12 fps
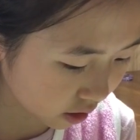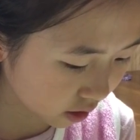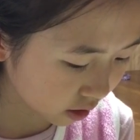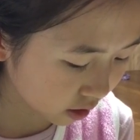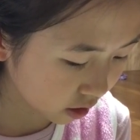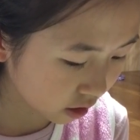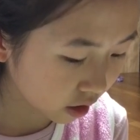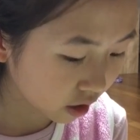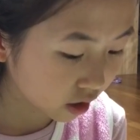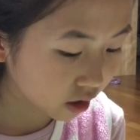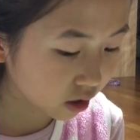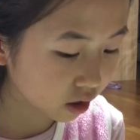want to
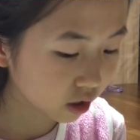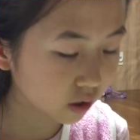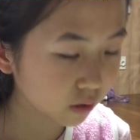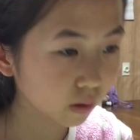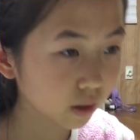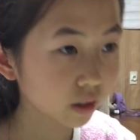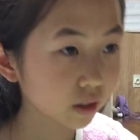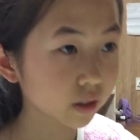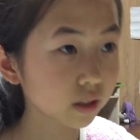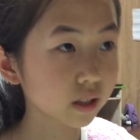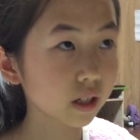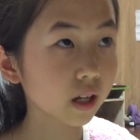see? She wants
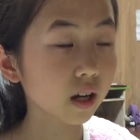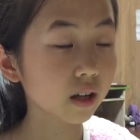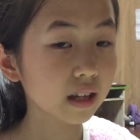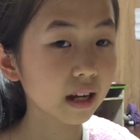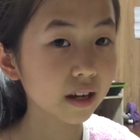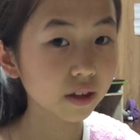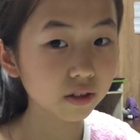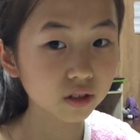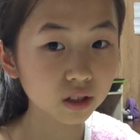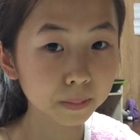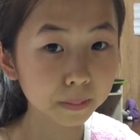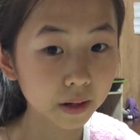to see a
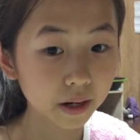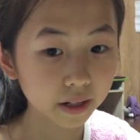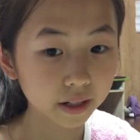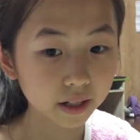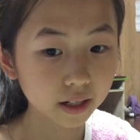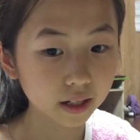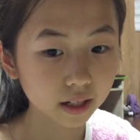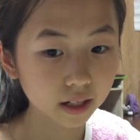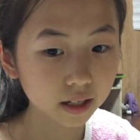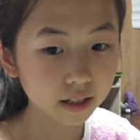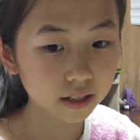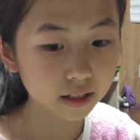dinosaur park. Uh-huh.
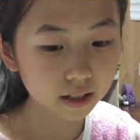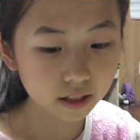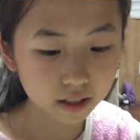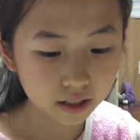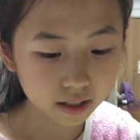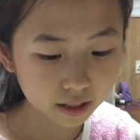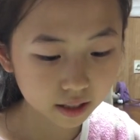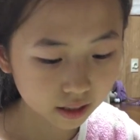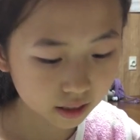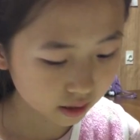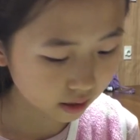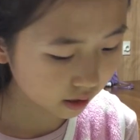
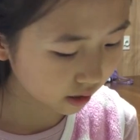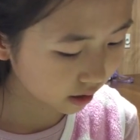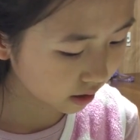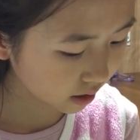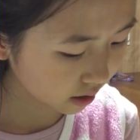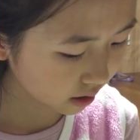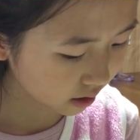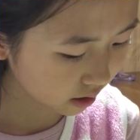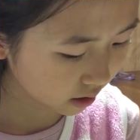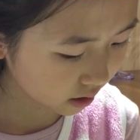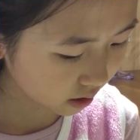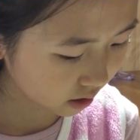The children
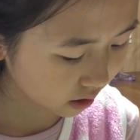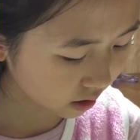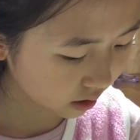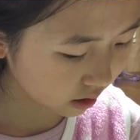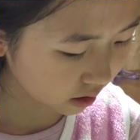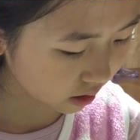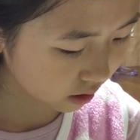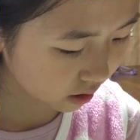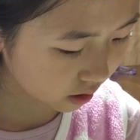decide to go to the